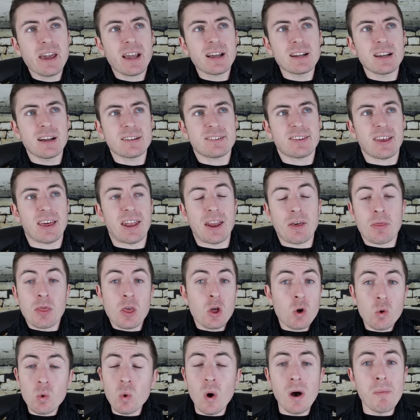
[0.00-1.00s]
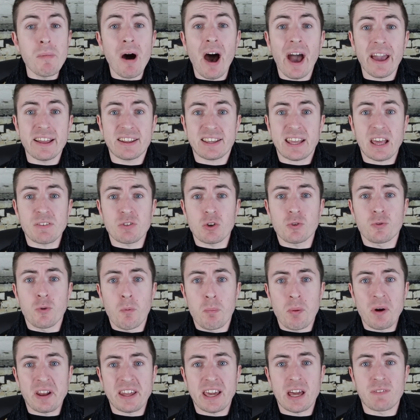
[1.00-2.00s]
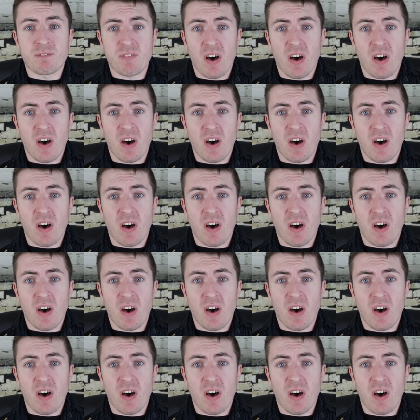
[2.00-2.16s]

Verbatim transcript: Mikel Arteta, who am I to give you footballing